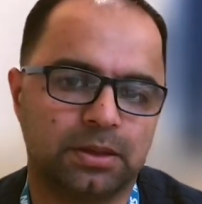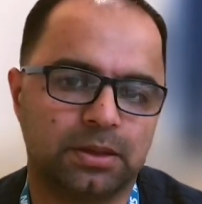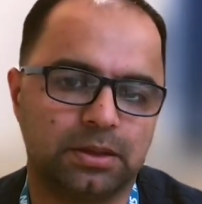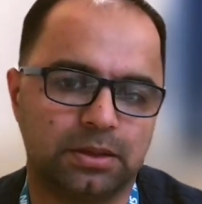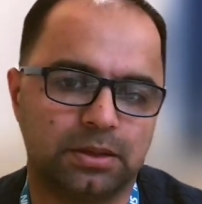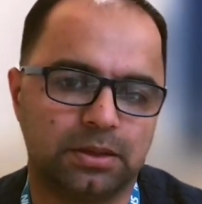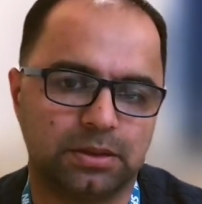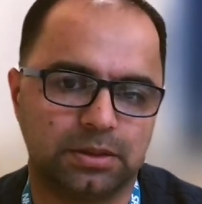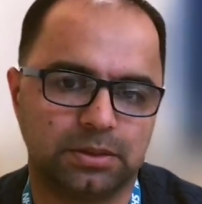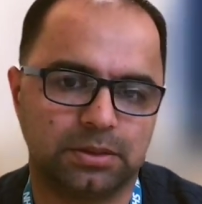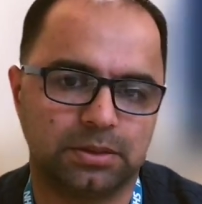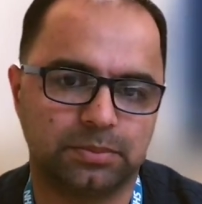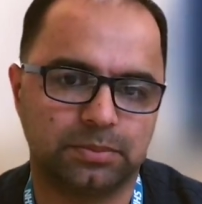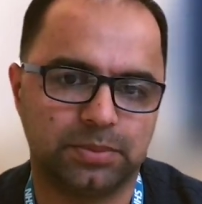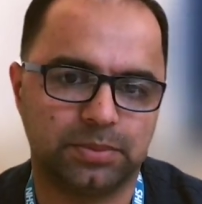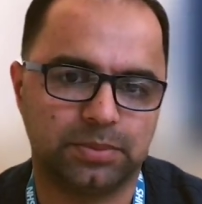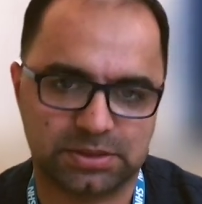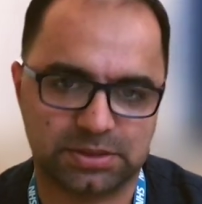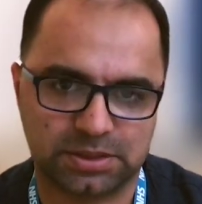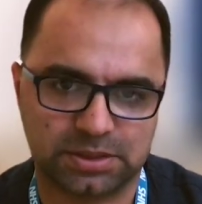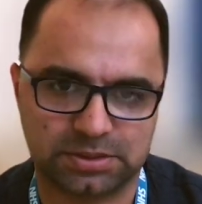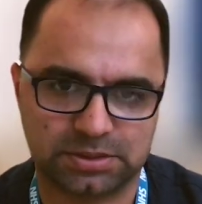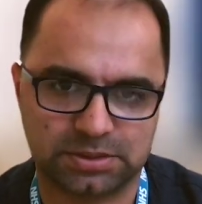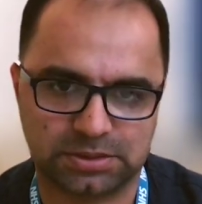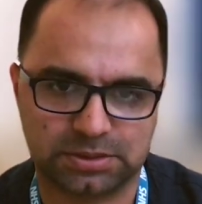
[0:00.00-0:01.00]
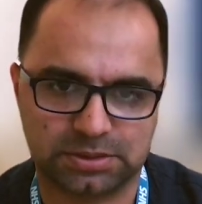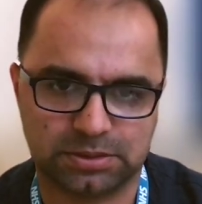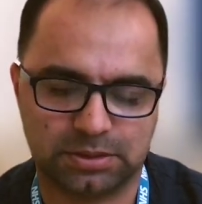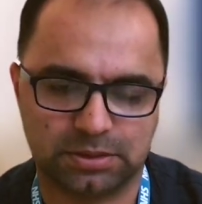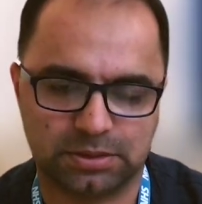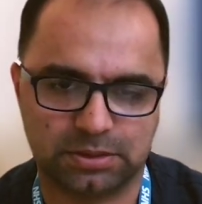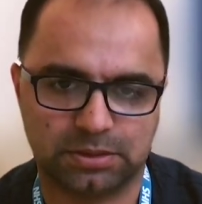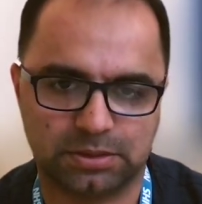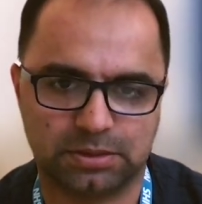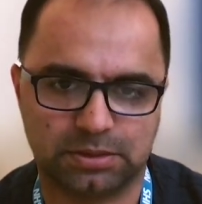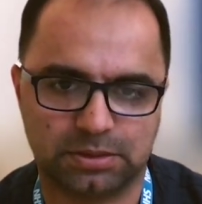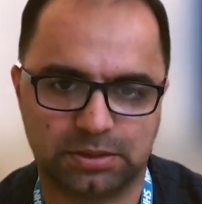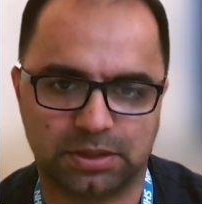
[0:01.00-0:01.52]
BSH
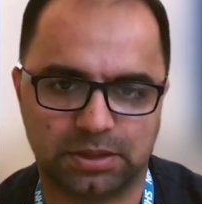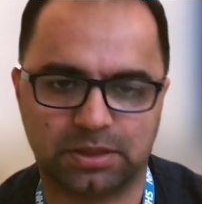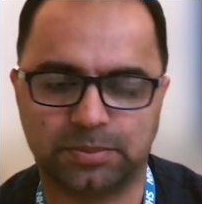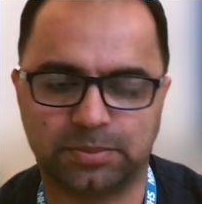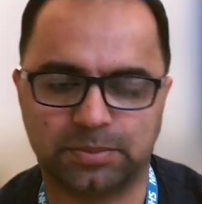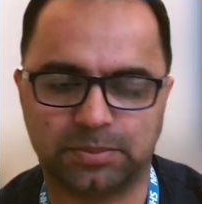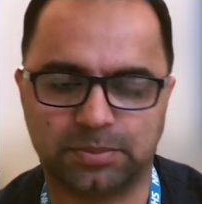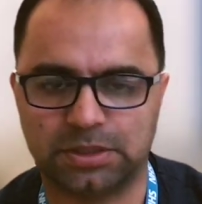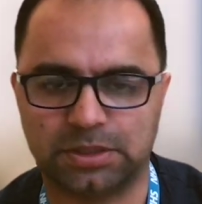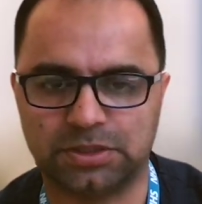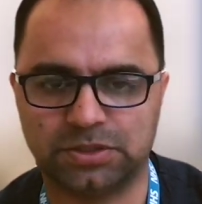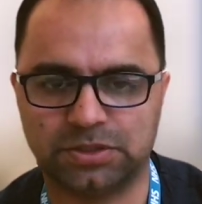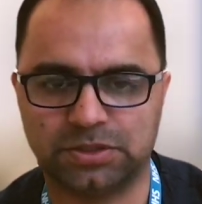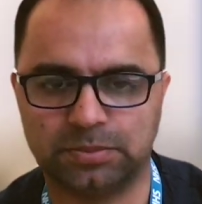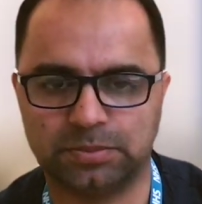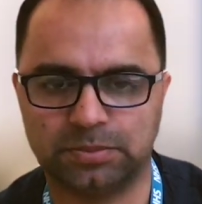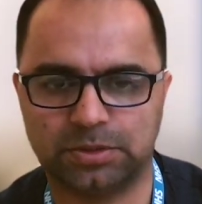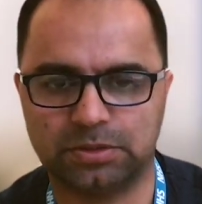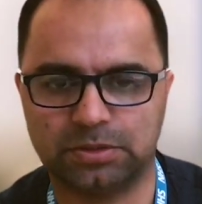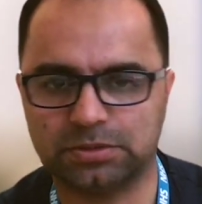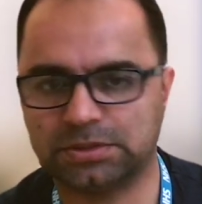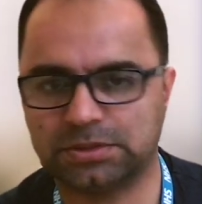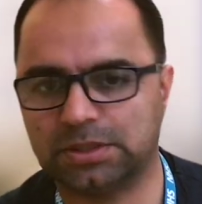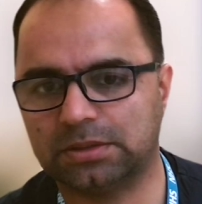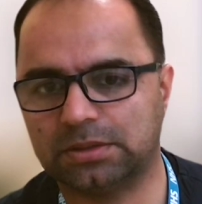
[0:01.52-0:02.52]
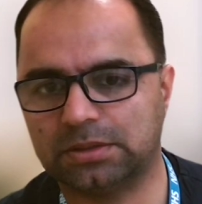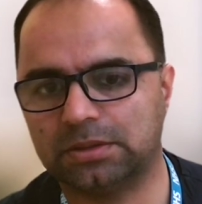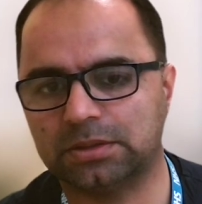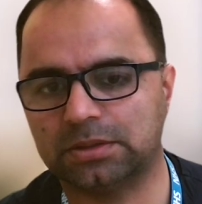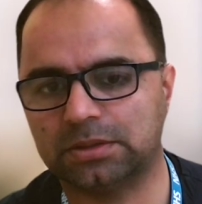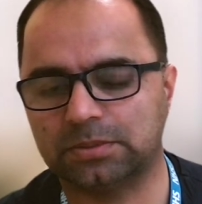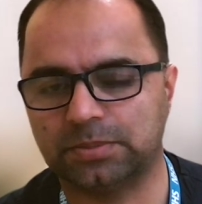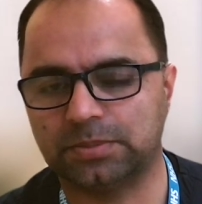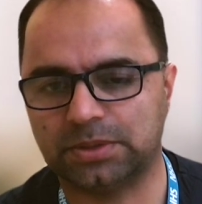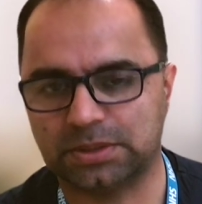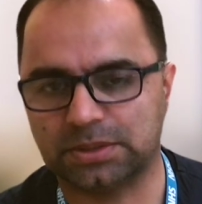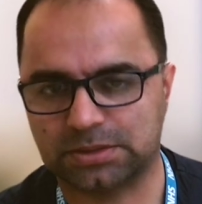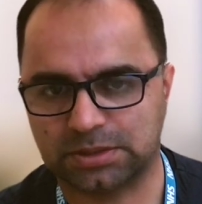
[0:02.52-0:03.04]
recommendation, because there are
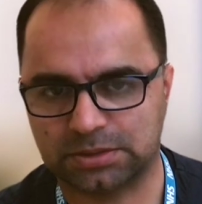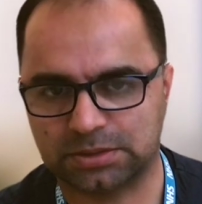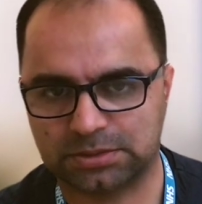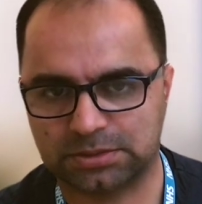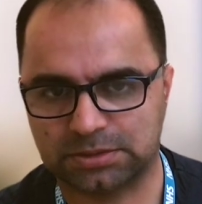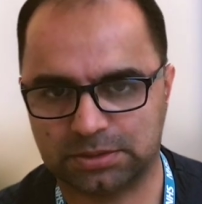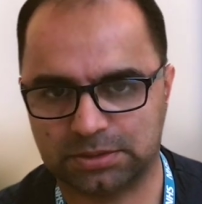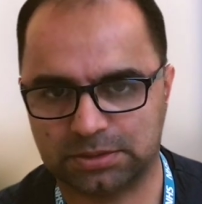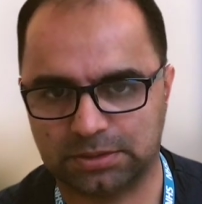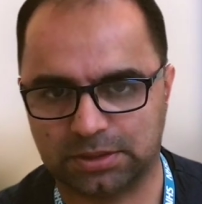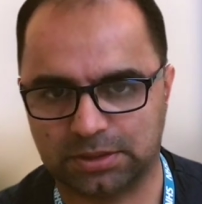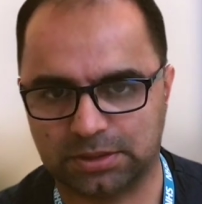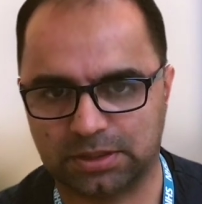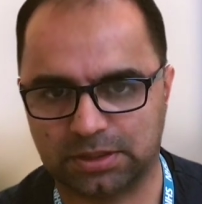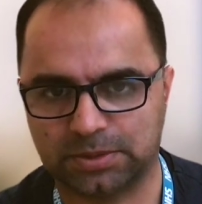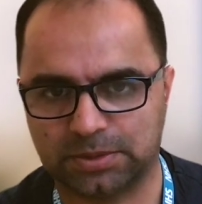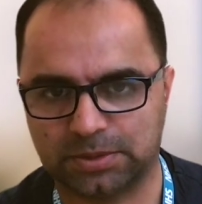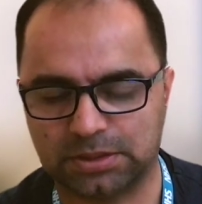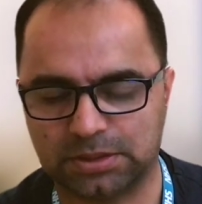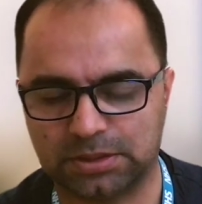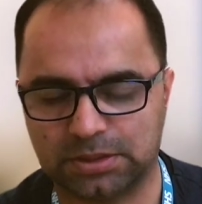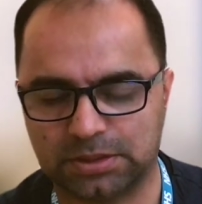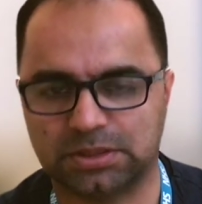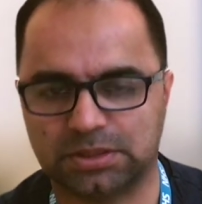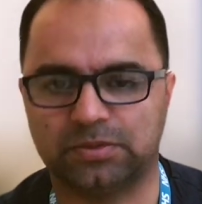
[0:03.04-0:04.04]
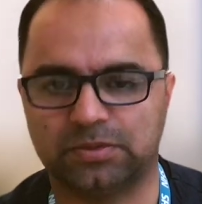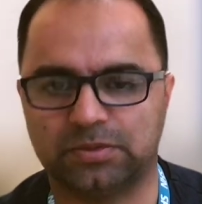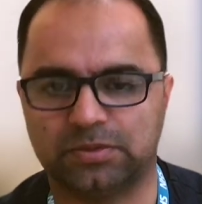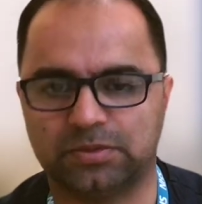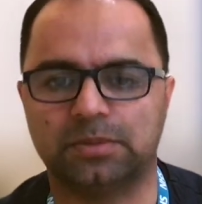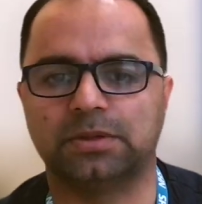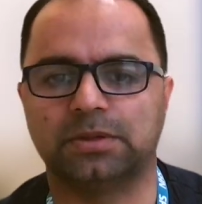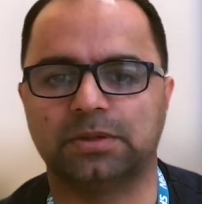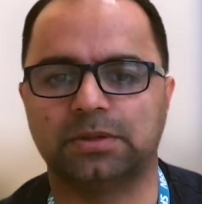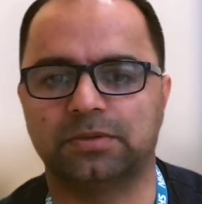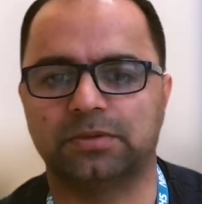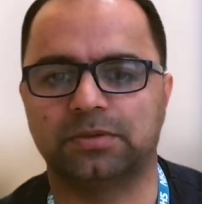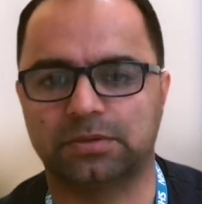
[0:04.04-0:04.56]
BSH recommendation
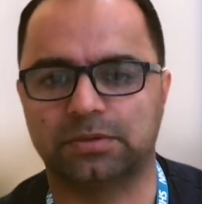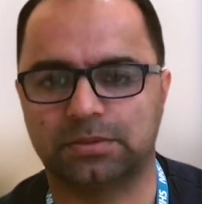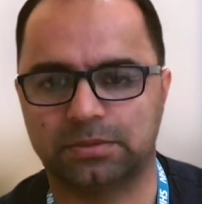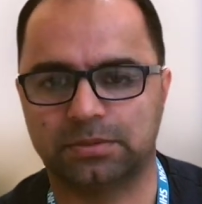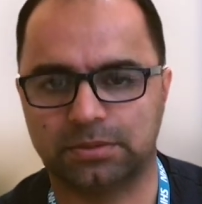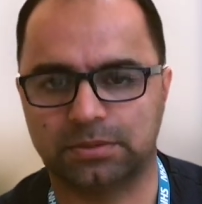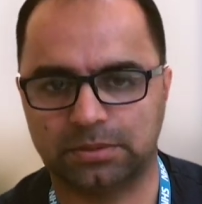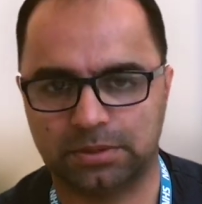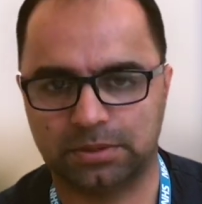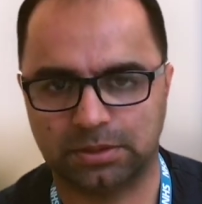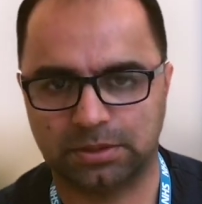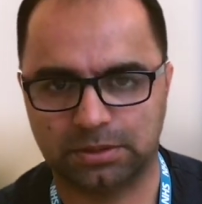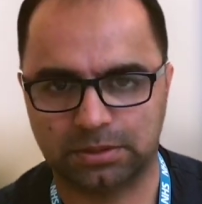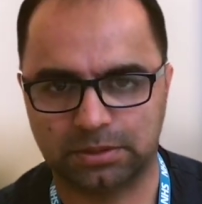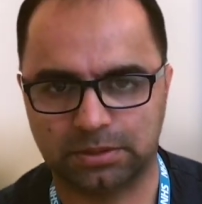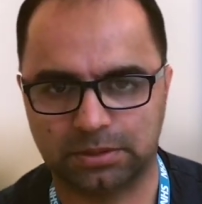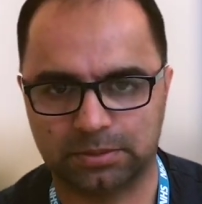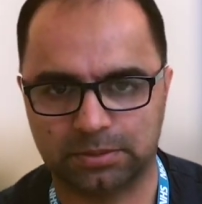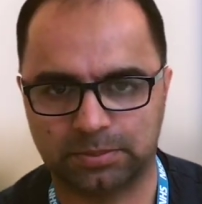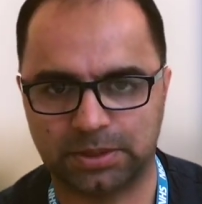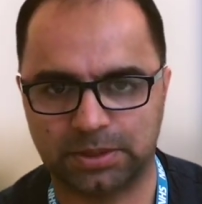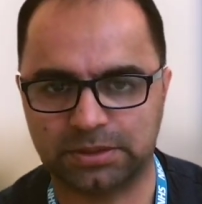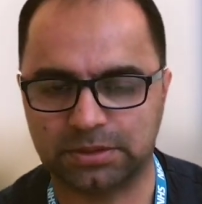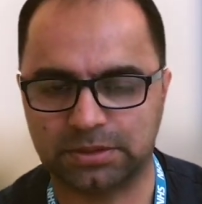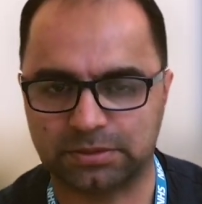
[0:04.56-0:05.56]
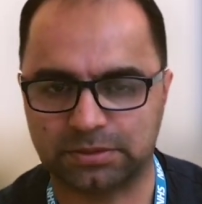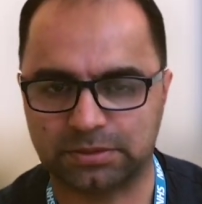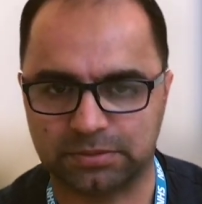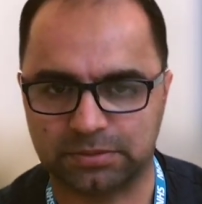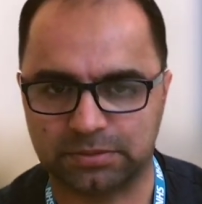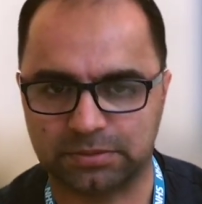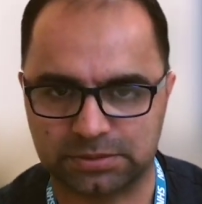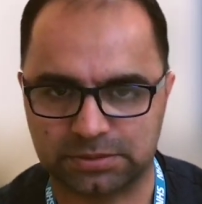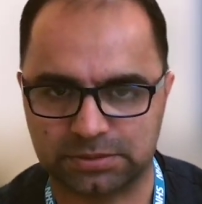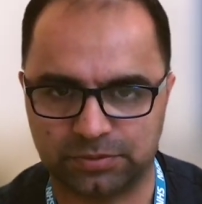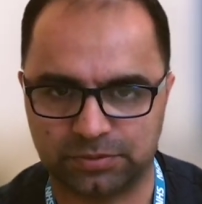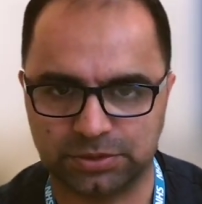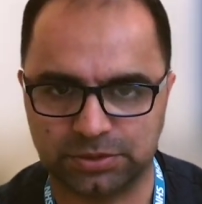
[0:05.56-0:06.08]
available for platelet
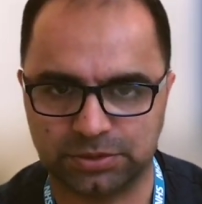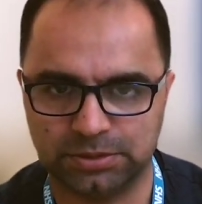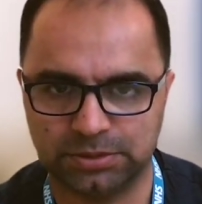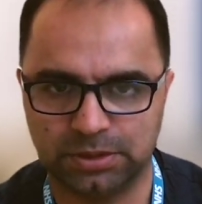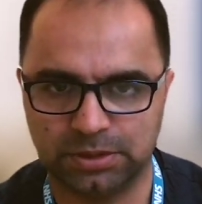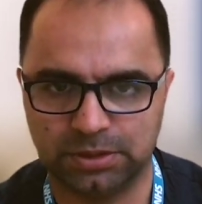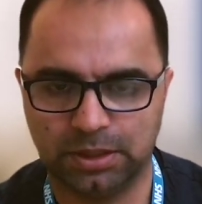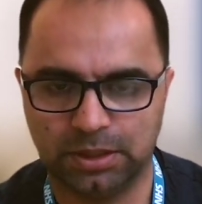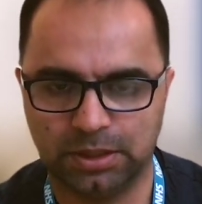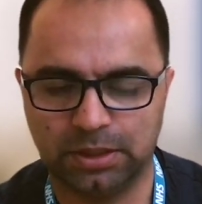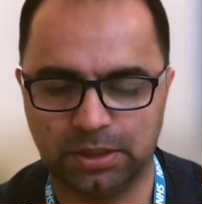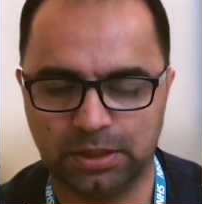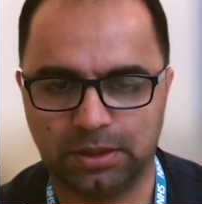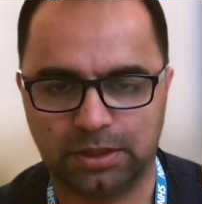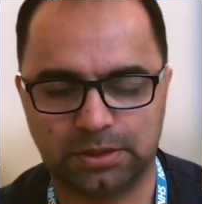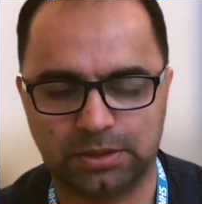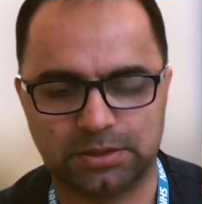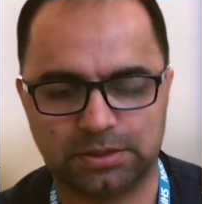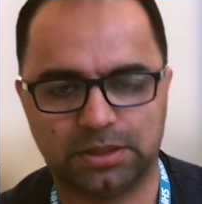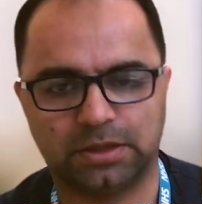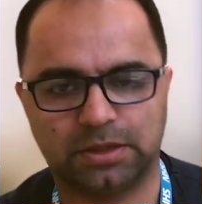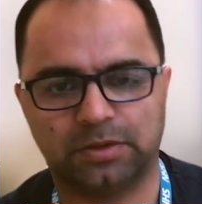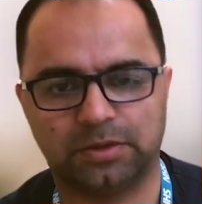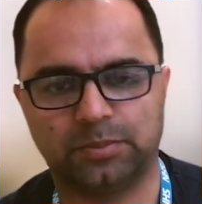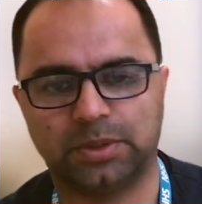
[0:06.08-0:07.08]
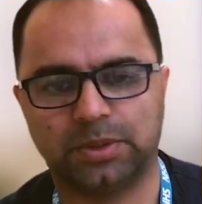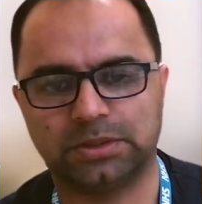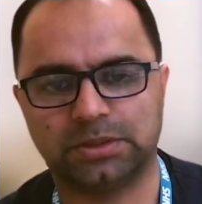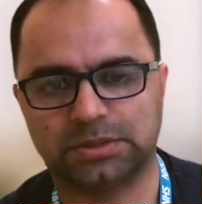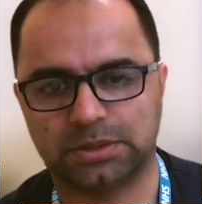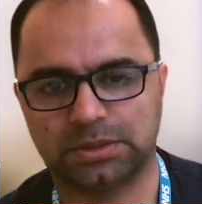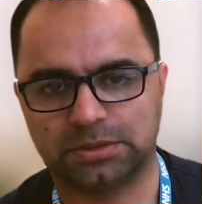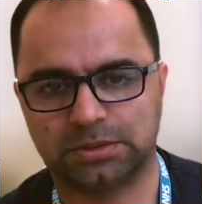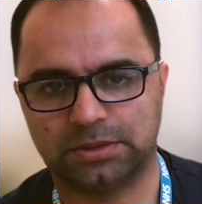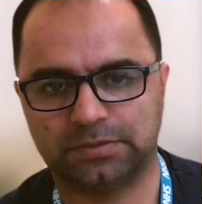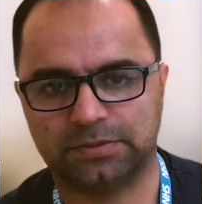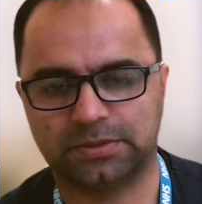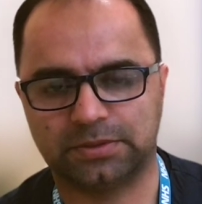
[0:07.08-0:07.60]
transfusion, and they have
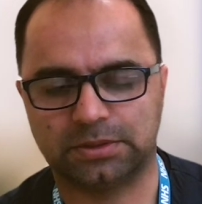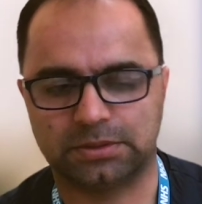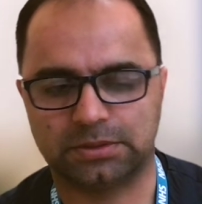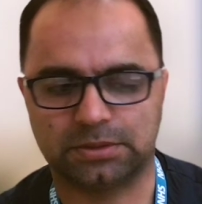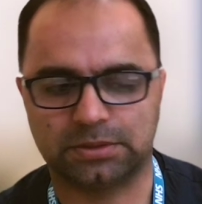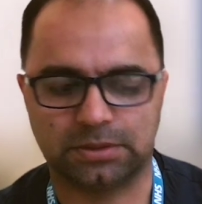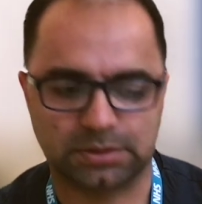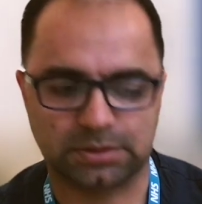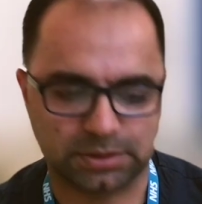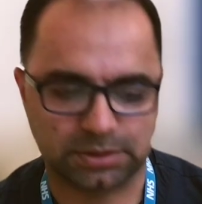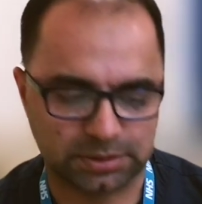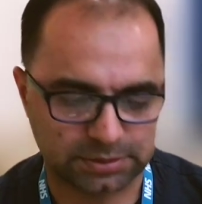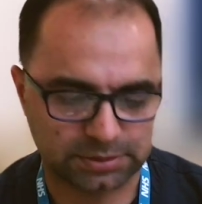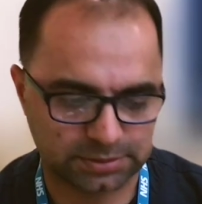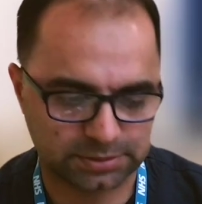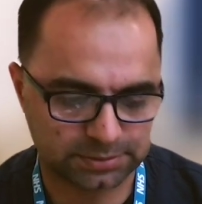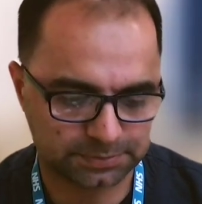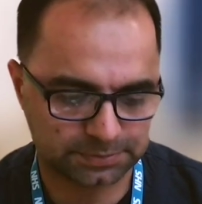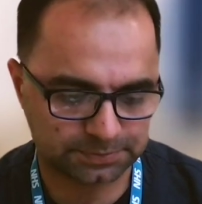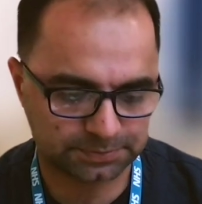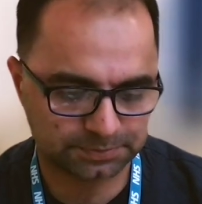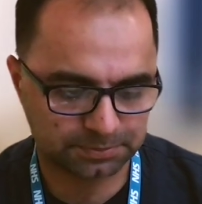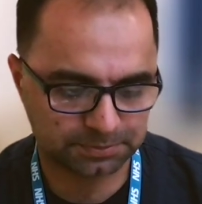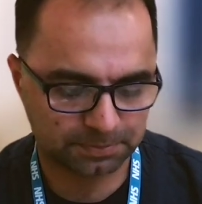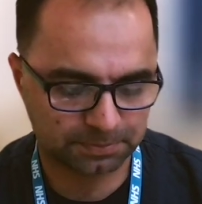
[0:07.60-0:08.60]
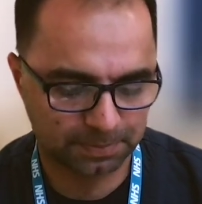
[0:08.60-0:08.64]
mentioned different targets.